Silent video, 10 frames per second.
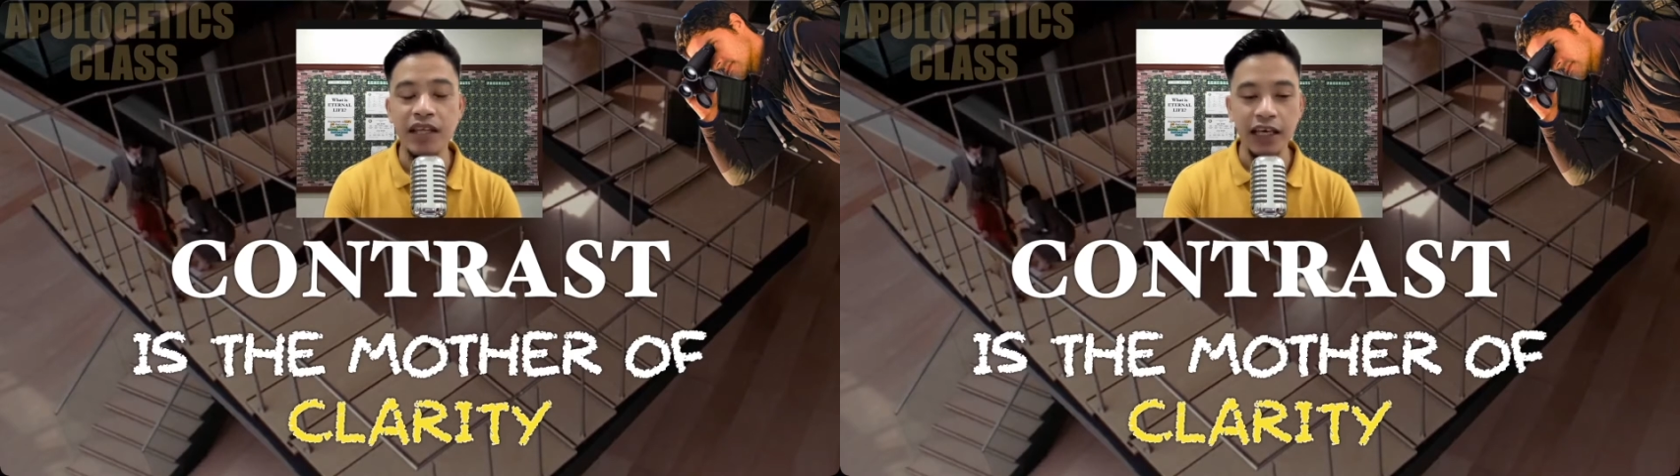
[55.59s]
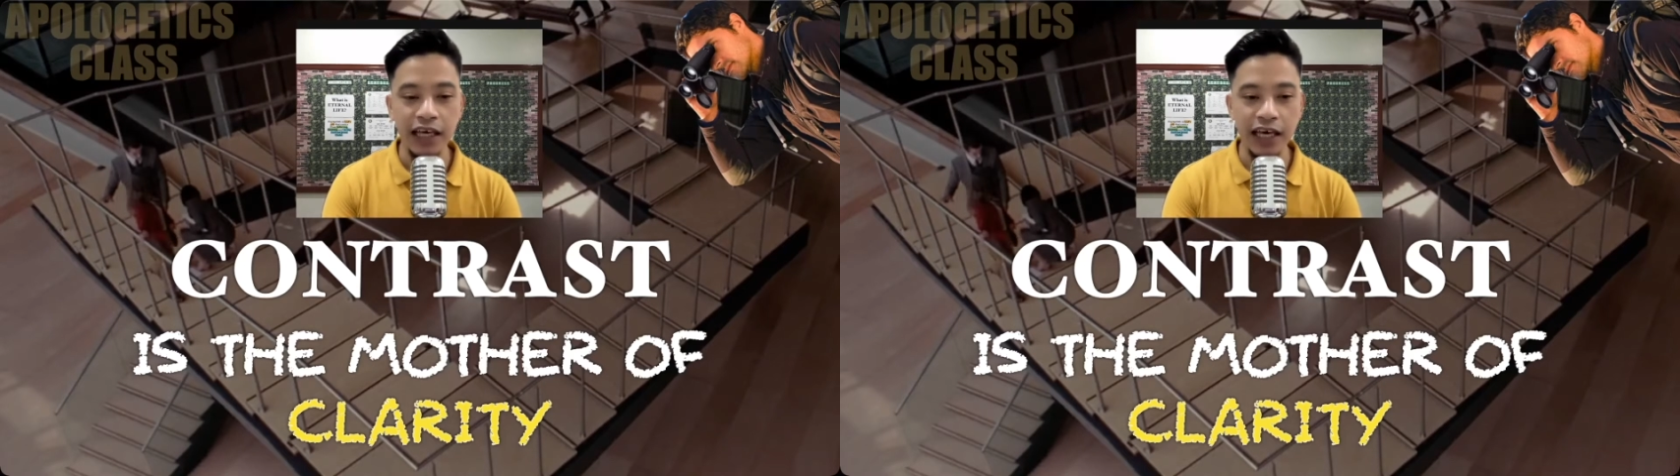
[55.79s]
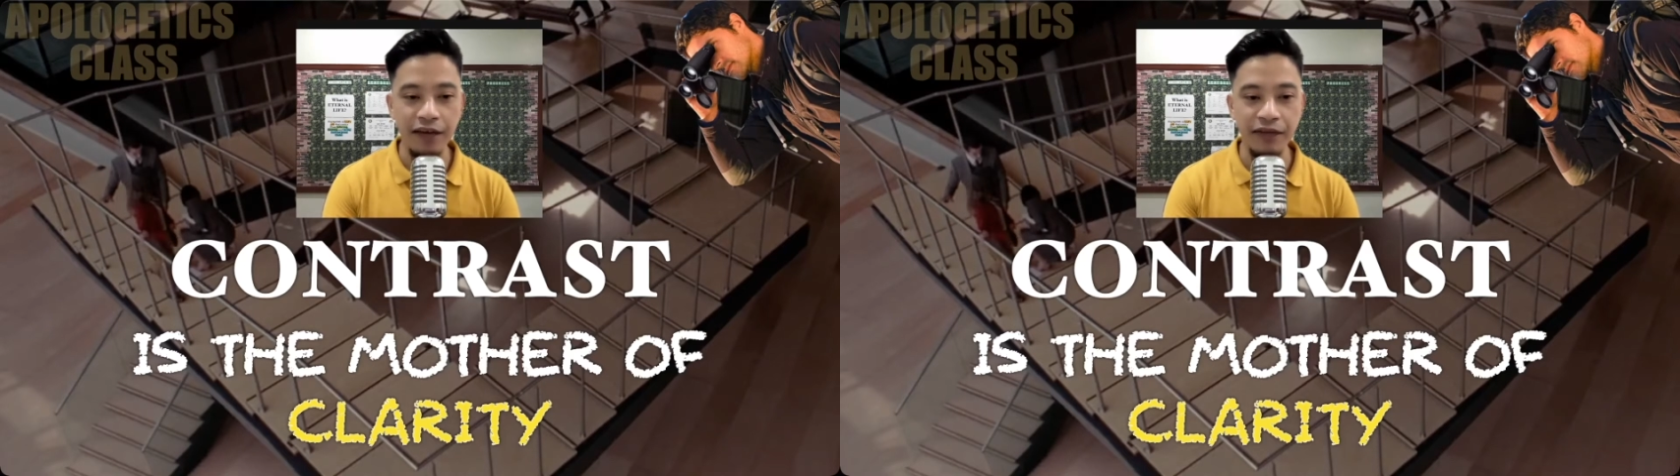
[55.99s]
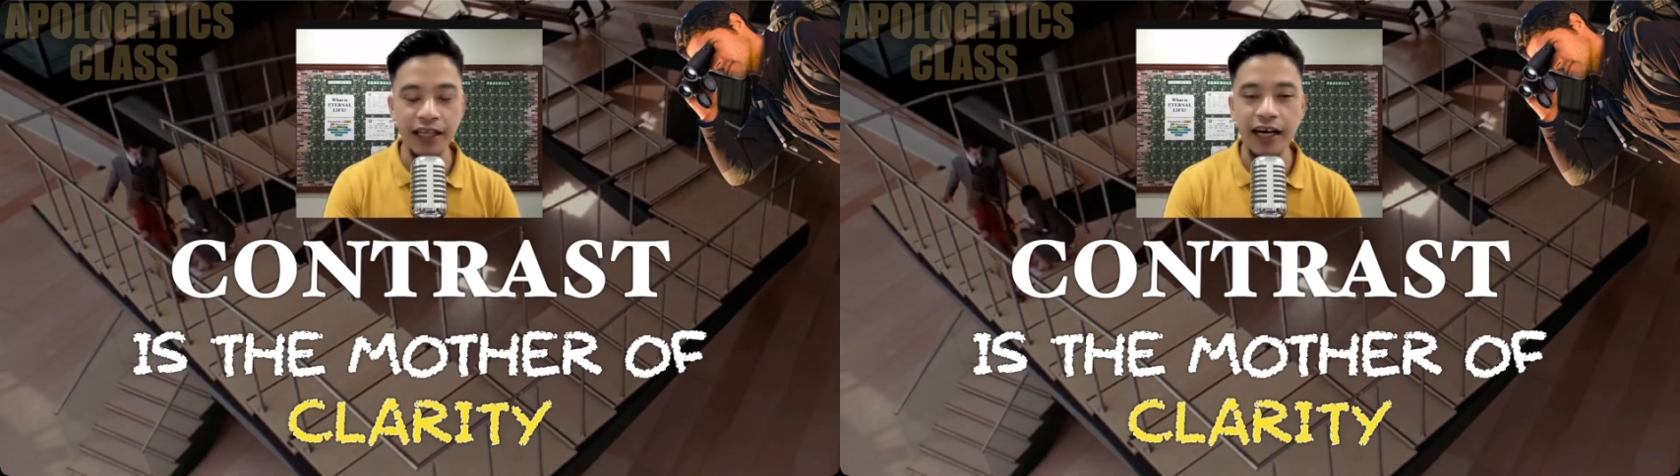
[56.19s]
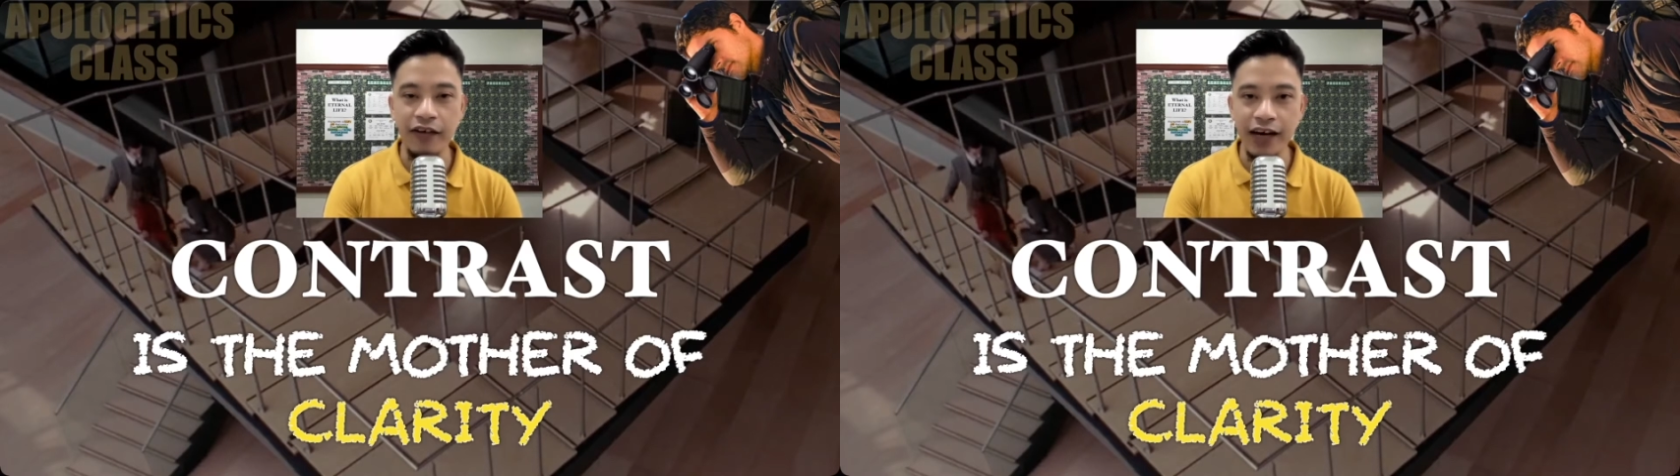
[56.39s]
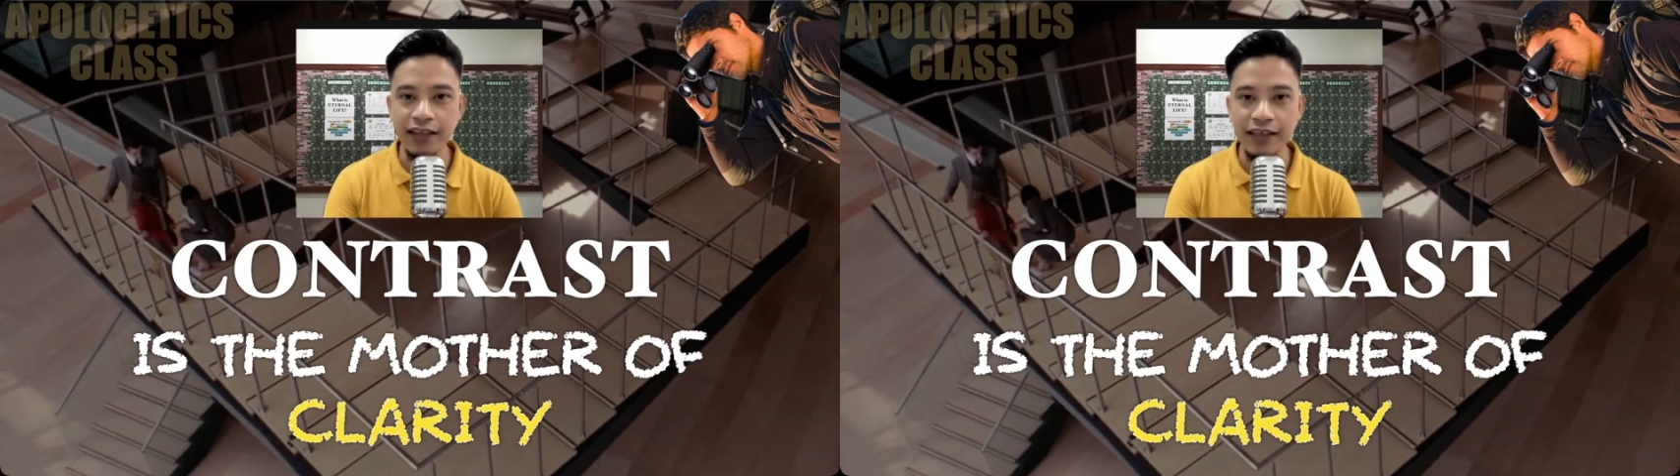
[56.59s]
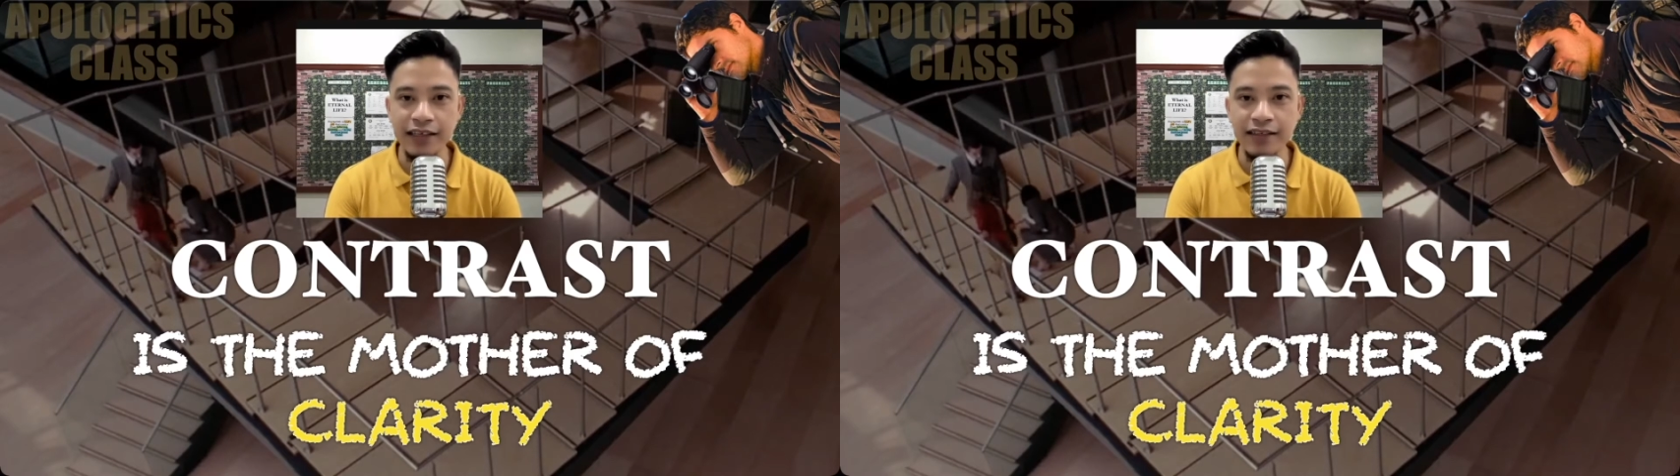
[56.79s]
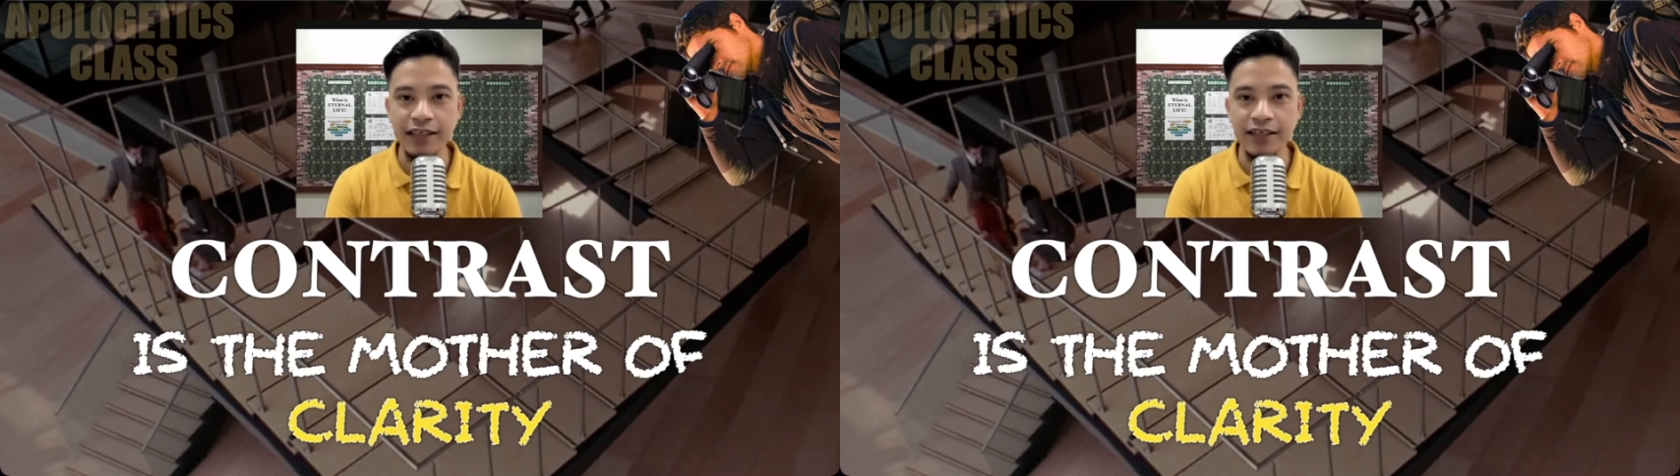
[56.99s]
If the characteristics